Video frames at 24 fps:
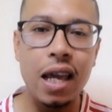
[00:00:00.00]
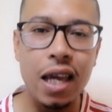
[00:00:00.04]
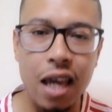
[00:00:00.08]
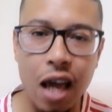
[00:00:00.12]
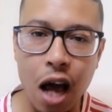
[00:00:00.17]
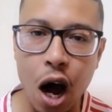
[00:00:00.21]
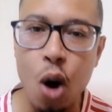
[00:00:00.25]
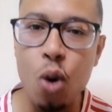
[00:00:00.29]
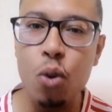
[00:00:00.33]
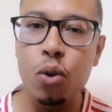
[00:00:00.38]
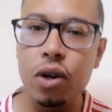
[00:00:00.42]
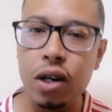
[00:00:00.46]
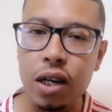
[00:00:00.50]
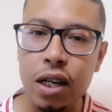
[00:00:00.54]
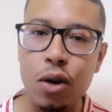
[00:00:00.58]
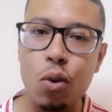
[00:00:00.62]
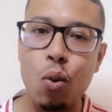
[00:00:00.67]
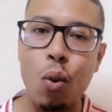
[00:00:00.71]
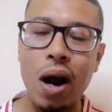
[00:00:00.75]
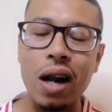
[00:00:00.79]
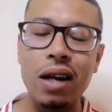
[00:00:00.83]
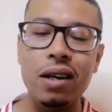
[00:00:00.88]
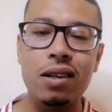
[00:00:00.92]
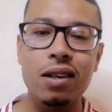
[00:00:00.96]
he
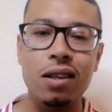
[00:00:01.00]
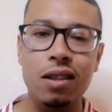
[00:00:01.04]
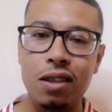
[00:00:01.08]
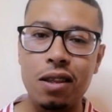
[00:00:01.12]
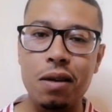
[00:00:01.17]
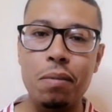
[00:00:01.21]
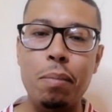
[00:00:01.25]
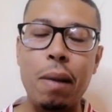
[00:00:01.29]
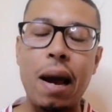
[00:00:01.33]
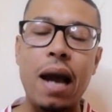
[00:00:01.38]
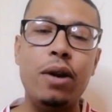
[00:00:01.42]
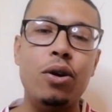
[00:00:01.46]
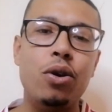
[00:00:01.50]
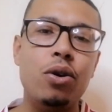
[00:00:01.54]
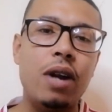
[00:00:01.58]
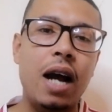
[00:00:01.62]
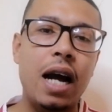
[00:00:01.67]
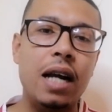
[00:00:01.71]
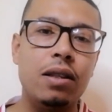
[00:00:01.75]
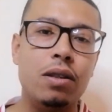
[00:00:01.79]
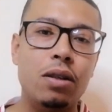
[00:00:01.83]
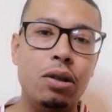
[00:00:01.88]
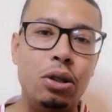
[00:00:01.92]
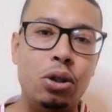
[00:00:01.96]
only wanted the Man
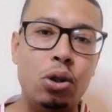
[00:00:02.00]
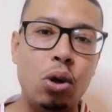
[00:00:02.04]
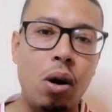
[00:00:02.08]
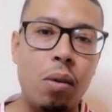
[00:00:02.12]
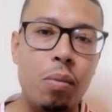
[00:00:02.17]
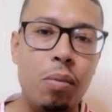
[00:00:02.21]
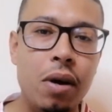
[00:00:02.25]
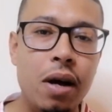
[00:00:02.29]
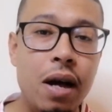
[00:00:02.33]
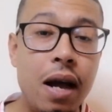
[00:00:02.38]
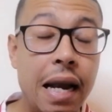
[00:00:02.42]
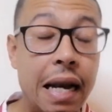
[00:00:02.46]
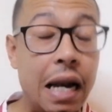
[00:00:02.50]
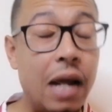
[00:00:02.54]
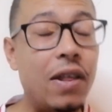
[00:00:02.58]
United job.